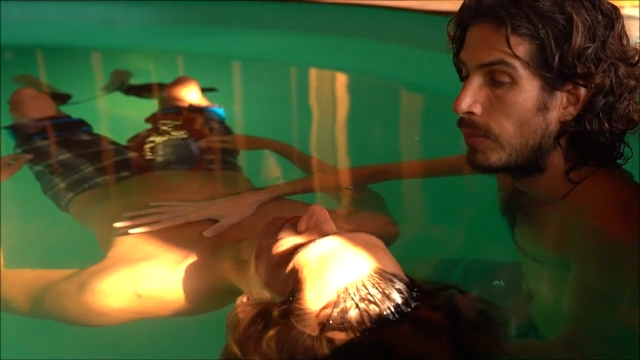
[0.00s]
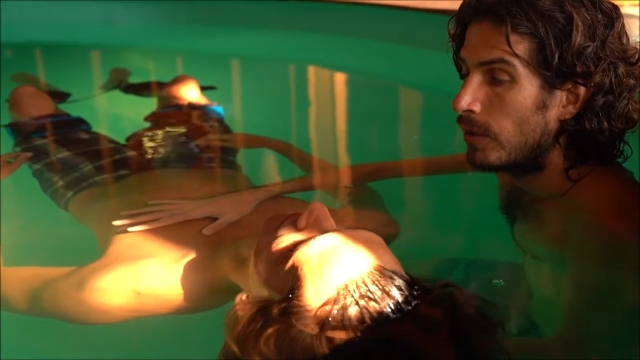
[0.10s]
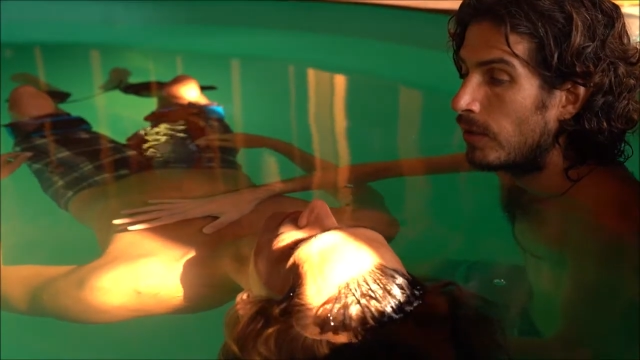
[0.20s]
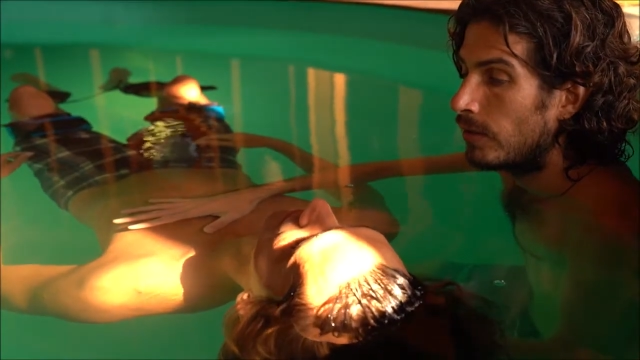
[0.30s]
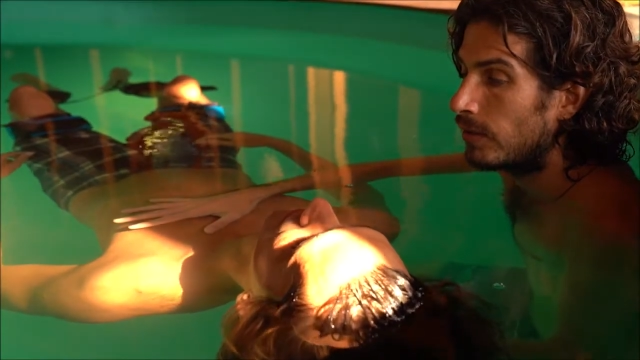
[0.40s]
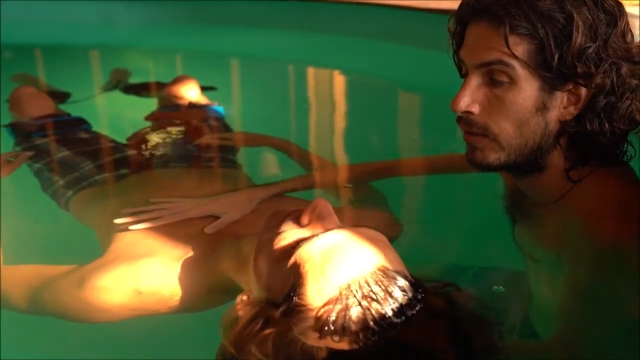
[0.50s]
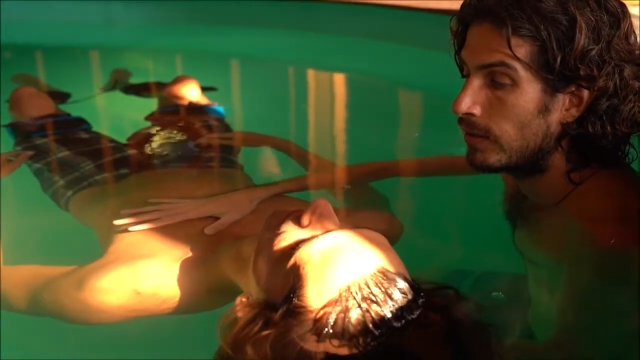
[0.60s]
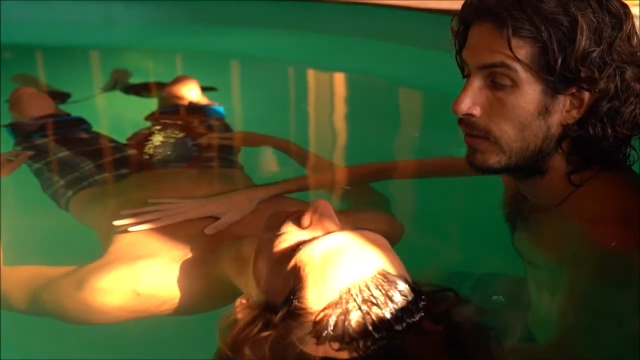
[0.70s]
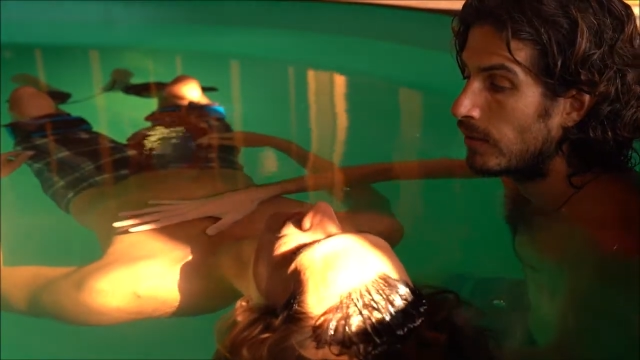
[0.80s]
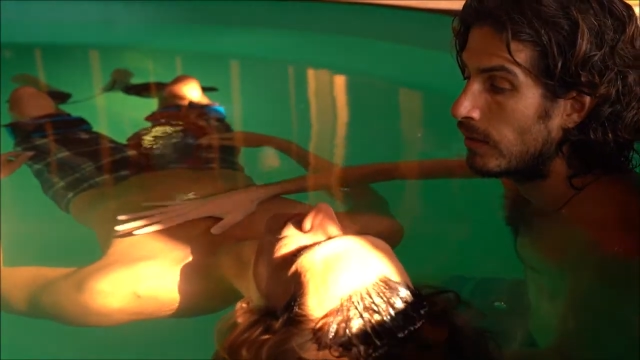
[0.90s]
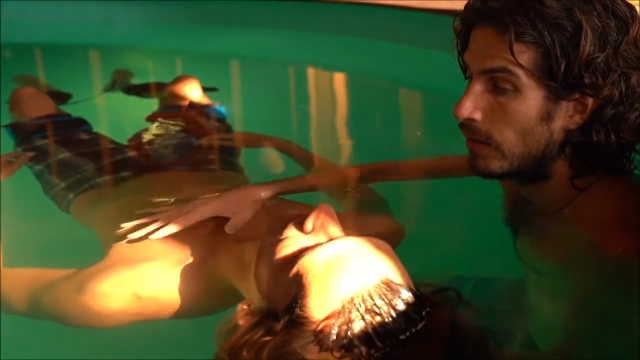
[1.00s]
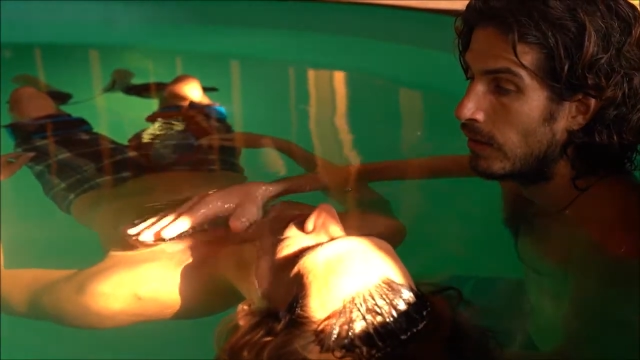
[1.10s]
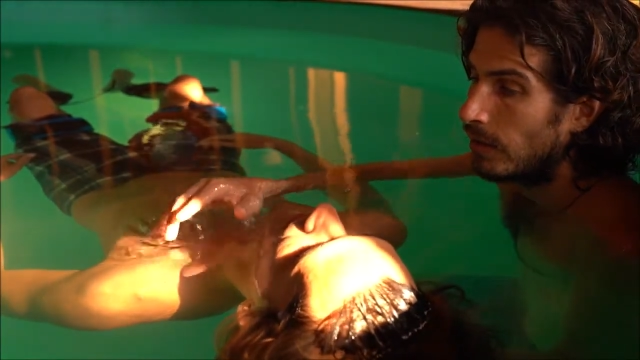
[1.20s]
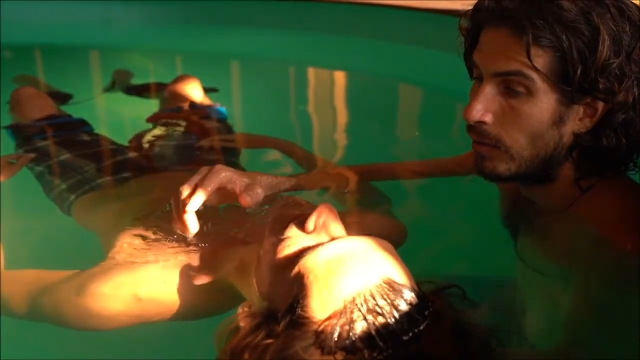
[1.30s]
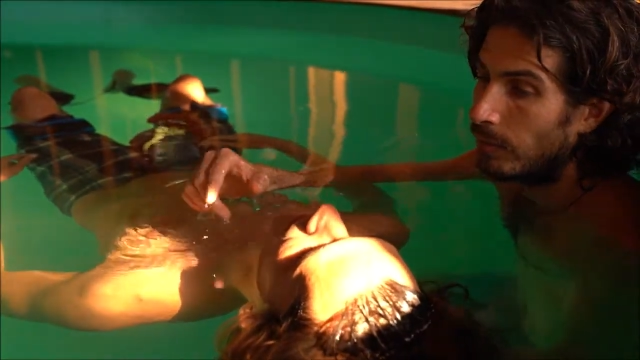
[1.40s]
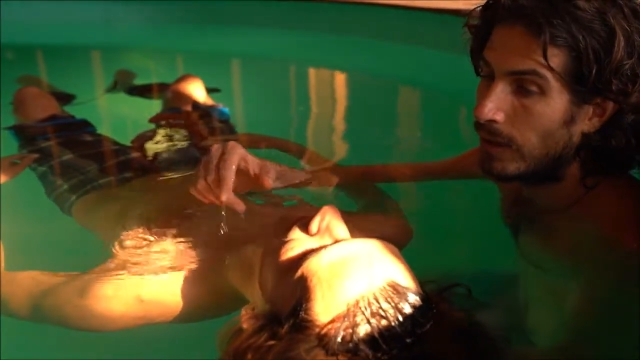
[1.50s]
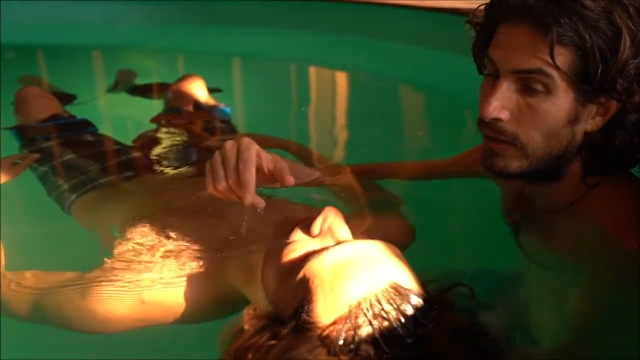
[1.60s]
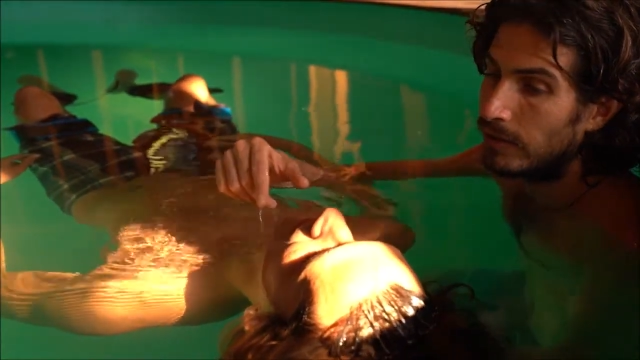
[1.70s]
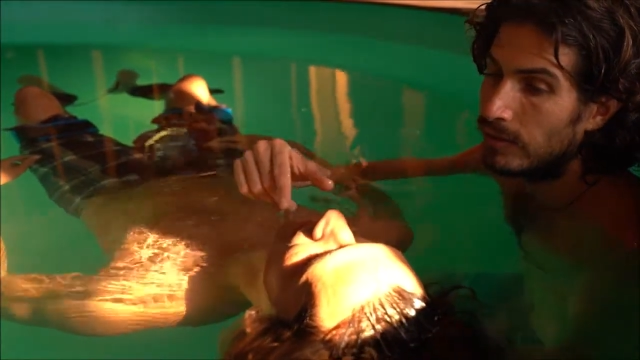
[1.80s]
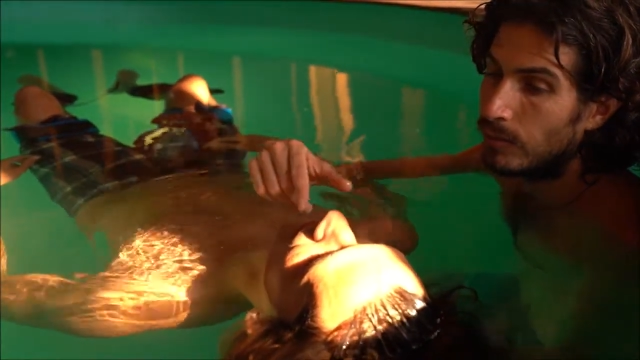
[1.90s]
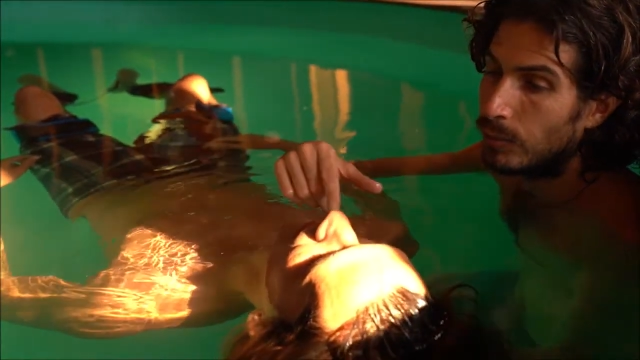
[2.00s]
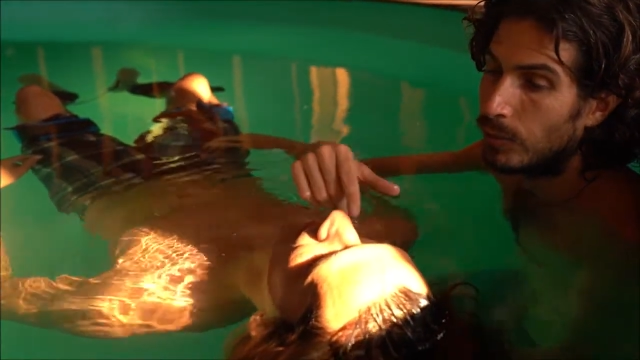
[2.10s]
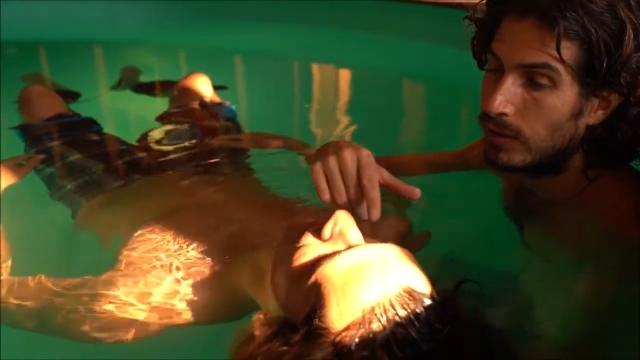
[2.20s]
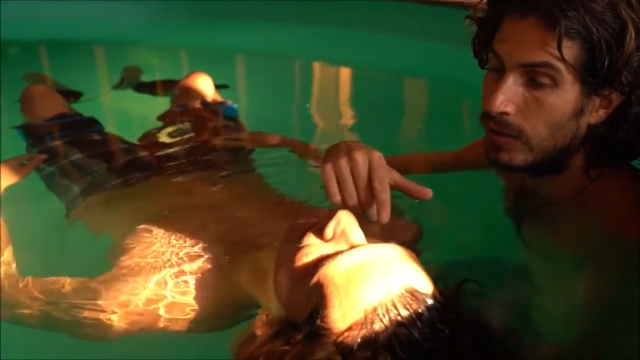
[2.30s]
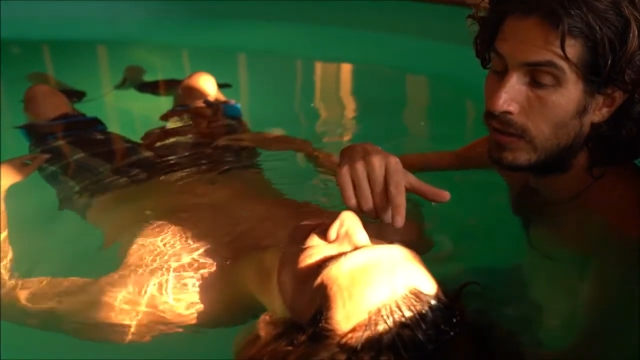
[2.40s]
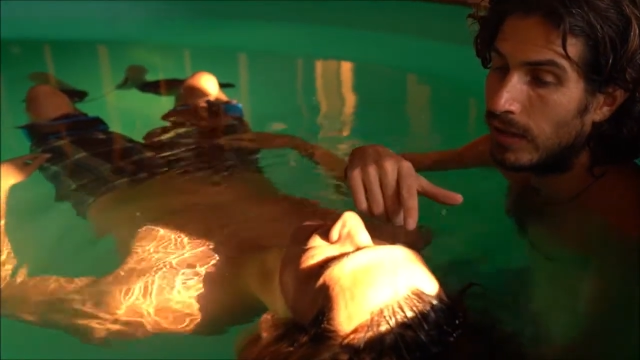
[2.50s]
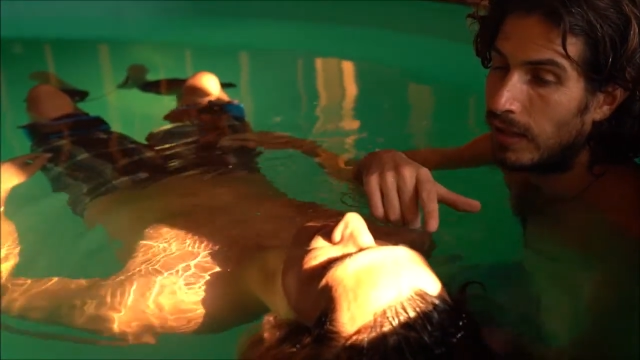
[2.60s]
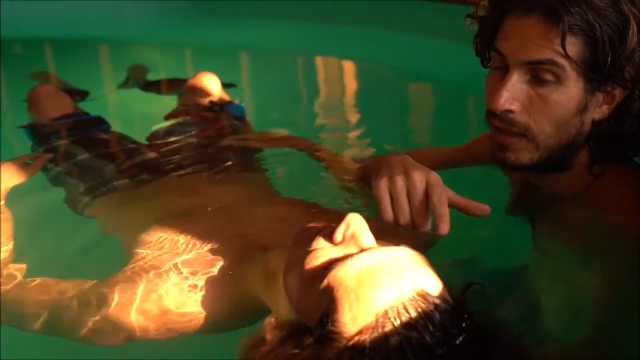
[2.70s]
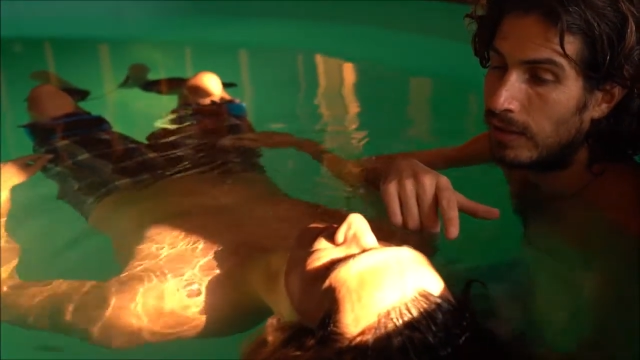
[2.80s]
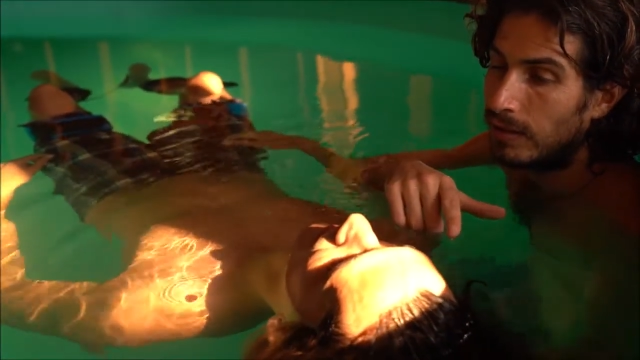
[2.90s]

part that by supporting the head